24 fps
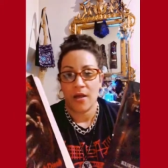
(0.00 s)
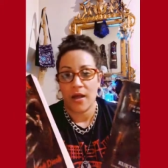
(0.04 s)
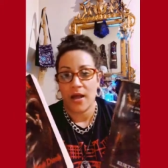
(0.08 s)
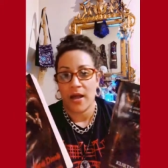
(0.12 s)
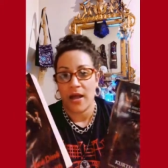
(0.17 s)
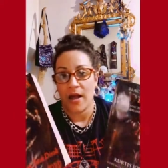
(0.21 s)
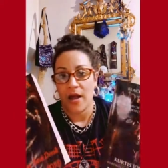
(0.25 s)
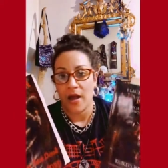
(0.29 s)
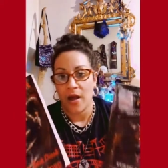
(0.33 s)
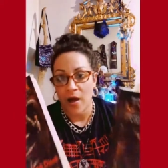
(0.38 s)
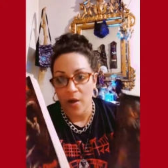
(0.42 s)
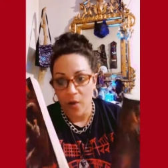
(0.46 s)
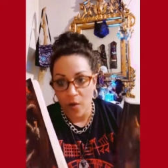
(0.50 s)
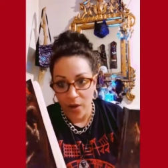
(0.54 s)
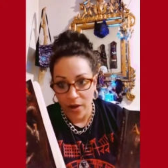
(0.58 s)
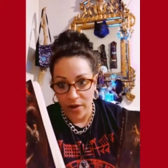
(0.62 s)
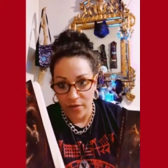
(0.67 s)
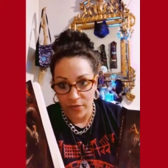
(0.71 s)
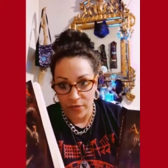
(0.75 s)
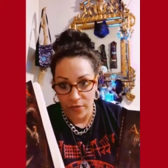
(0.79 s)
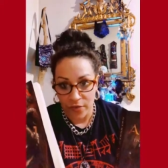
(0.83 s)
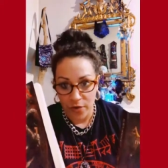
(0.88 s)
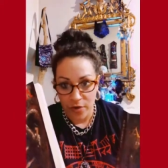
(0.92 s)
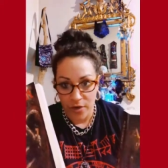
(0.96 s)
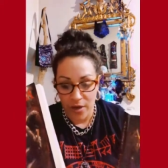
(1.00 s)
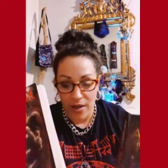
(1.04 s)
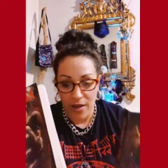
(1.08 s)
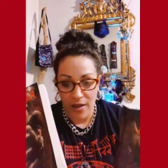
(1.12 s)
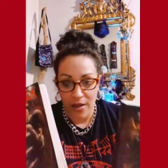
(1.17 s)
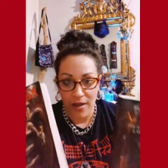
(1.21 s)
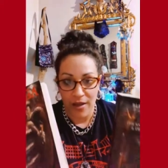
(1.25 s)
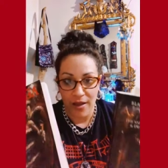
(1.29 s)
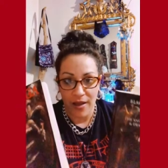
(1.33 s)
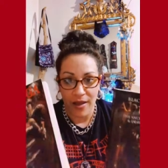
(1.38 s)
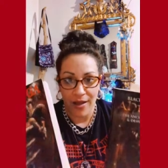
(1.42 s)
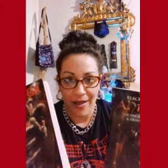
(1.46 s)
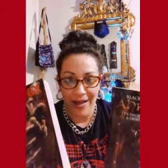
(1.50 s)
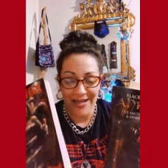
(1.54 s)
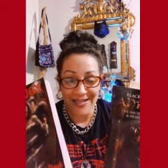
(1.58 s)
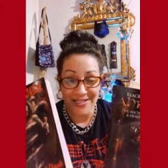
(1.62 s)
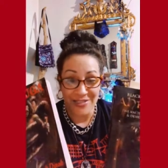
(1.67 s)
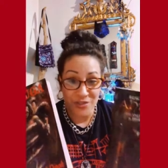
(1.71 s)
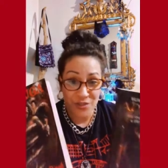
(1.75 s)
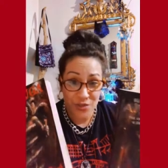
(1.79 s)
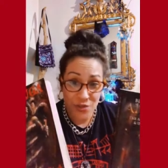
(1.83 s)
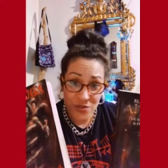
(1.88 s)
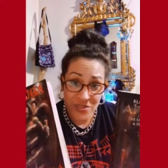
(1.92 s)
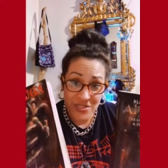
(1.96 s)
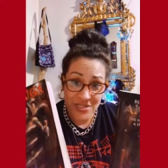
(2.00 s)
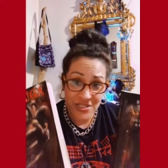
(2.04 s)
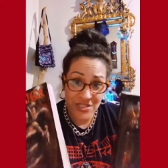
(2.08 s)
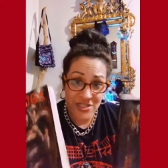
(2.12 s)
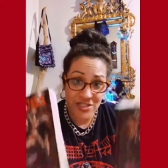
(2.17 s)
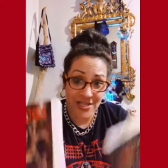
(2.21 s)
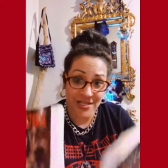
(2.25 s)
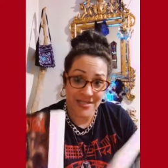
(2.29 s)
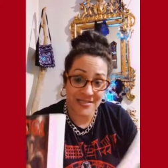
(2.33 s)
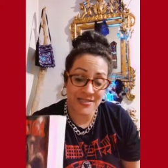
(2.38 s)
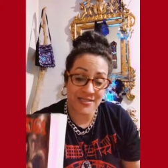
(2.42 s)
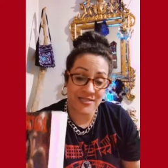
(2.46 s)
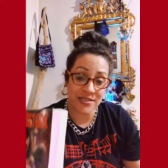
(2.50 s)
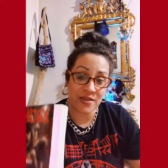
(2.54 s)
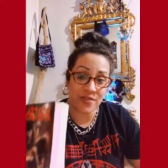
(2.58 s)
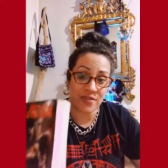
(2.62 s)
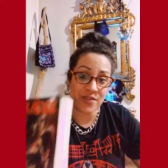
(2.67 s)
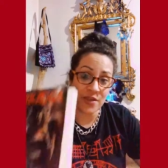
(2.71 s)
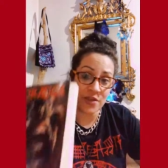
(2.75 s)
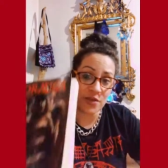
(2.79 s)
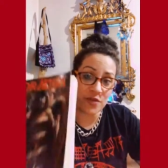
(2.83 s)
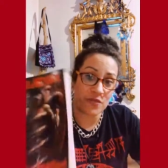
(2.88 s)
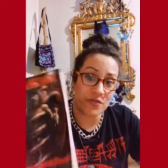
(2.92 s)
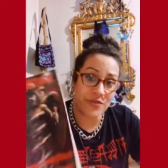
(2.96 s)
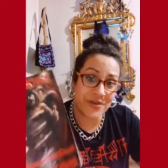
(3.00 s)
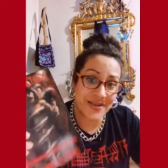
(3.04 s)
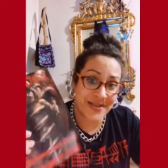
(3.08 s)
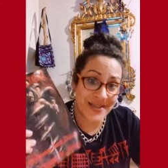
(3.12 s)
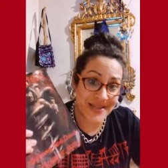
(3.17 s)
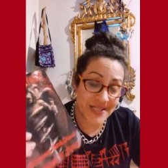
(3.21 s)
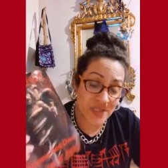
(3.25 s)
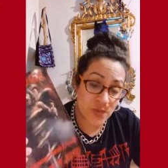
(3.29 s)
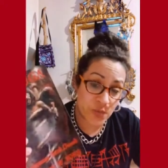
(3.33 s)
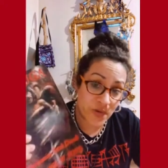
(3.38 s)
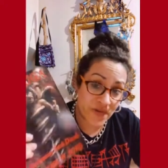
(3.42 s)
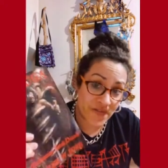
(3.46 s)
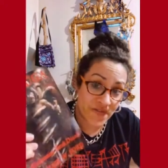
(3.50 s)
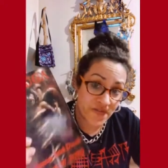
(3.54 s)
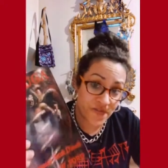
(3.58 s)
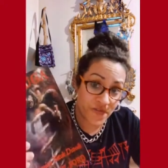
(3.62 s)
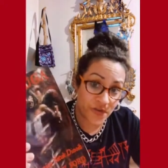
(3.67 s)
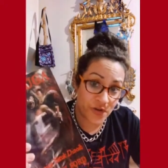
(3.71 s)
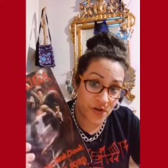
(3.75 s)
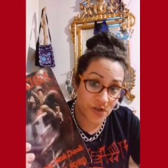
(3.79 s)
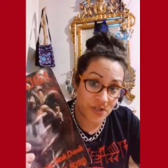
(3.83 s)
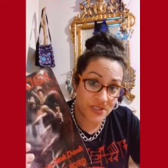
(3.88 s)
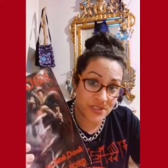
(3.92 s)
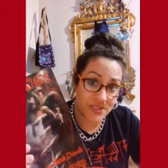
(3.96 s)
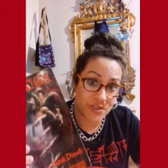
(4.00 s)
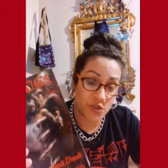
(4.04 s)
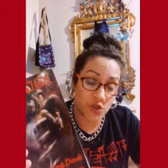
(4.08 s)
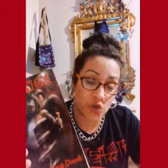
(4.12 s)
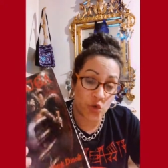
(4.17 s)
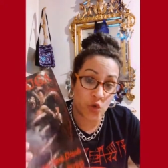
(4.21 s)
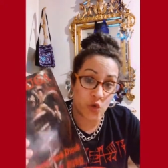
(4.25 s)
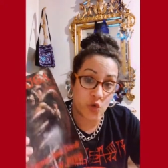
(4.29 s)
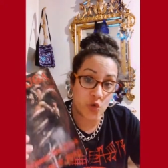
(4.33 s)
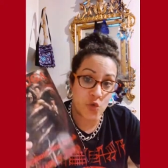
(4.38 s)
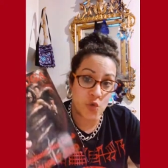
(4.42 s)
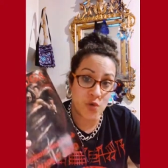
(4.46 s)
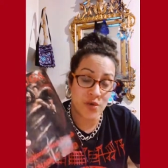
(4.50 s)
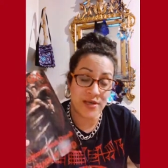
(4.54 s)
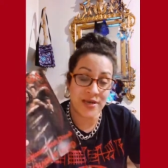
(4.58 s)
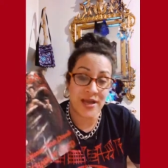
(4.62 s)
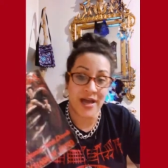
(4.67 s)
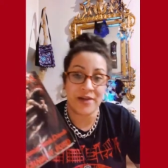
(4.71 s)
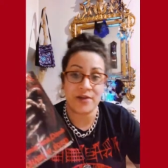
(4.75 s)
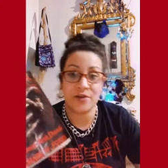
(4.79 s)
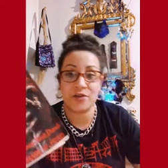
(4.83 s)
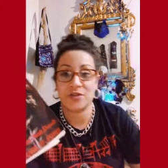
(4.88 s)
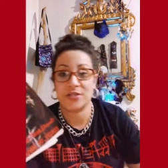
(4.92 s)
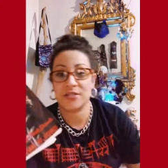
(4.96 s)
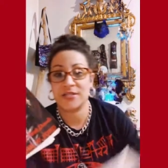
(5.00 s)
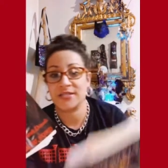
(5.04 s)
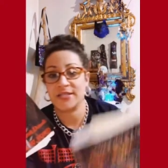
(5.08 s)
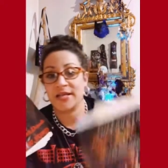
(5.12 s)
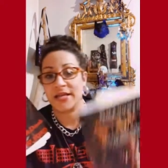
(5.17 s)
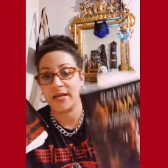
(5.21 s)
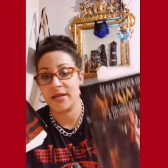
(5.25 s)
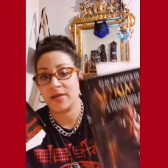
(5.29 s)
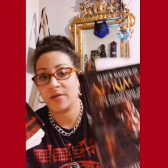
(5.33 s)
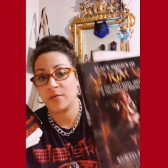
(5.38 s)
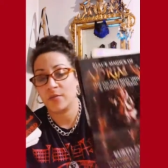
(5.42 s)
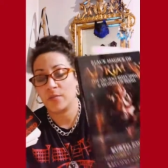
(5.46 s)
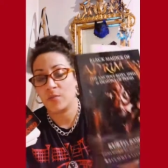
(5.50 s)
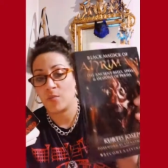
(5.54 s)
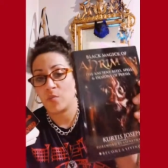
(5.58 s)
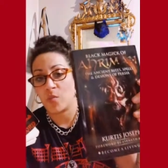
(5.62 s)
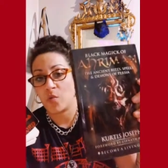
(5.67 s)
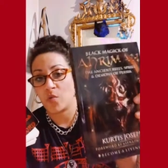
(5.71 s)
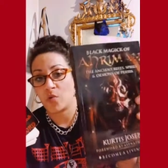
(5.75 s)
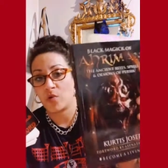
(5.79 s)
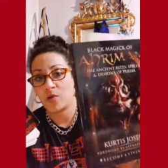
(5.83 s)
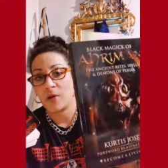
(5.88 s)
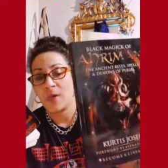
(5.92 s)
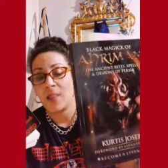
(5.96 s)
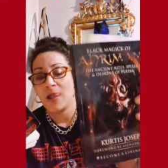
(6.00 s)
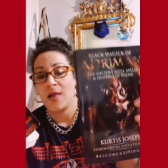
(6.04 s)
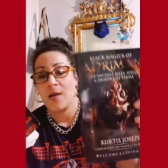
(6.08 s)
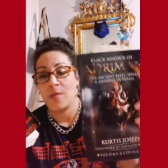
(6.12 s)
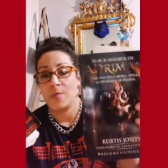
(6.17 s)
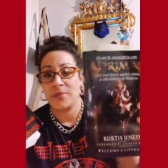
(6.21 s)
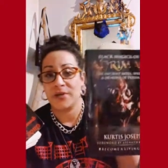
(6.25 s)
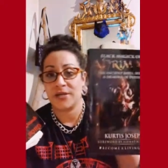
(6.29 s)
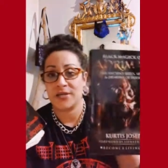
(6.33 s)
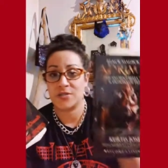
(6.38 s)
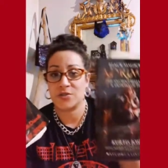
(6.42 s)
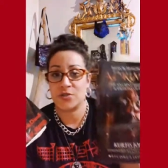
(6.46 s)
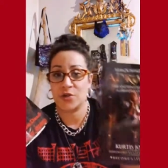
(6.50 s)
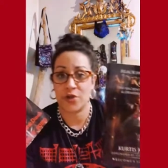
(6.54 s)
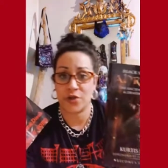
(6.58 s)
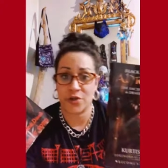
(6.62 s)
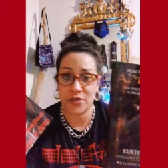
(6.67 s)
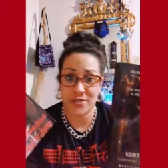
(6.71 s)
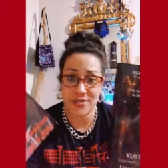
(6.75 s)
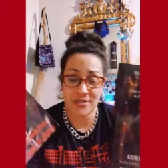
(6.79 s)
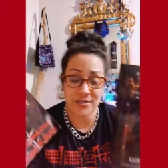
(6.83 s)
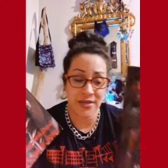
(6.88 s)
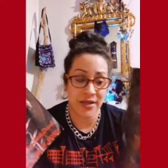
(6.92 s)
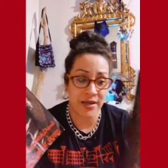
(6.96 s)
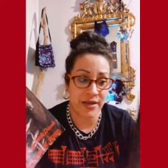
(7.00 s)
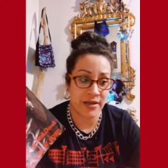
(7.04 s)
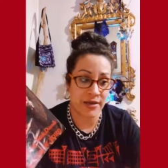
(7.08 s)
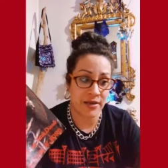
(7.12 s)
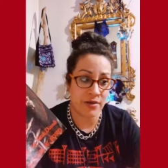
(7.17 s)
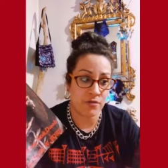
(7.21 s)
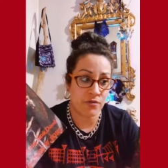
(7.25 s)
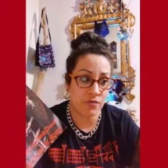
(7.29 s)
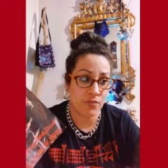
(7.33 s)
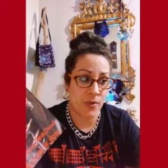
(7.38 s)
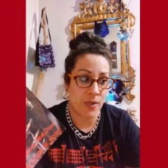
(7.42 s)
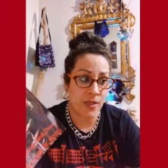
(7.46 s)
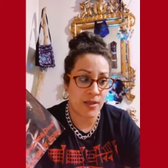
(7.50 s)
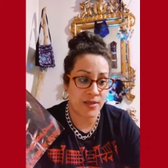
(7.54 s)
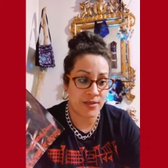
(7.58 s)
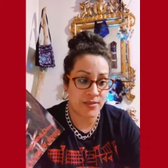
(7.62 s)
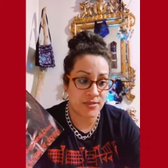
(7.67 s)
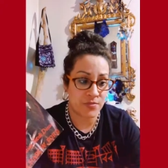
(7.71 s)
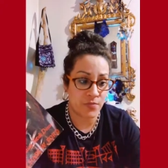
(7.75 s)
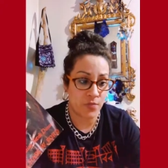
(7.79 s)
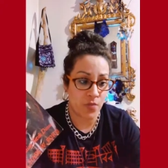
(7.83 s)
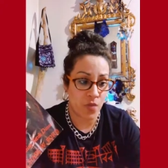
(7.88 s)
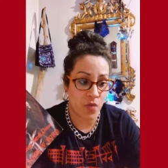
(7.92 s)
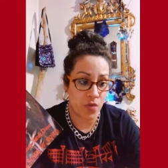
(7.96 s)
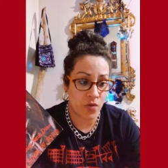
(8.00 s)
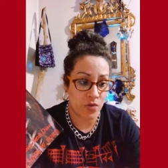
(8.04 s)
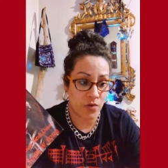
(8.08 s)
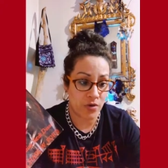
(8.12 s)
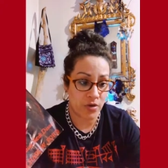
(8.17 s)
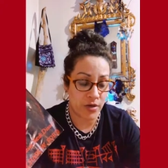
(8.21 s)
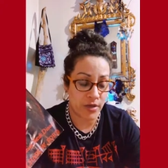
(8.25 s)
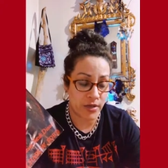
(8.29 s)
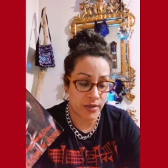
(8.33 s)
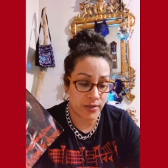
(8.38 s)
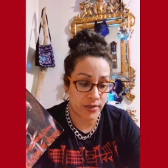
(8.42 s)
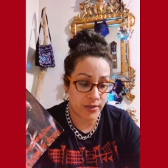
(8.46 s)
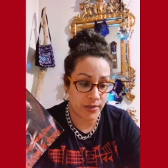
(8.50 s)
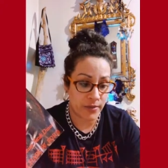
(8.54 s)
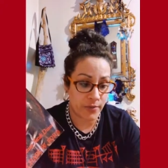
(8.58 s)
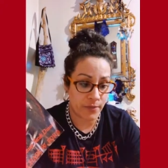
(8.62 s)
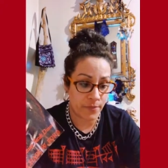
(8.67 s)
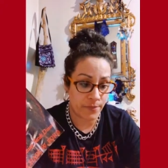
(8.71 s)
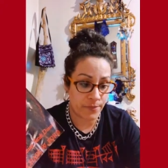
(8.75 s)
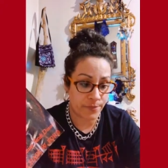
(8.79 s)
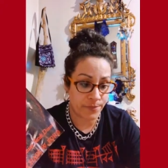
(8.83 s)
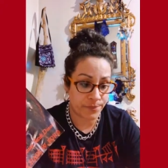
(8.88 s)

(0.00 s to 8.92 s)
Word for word: However, I do suggest that you read this one first so you can understand more because Curtis kind of is more um,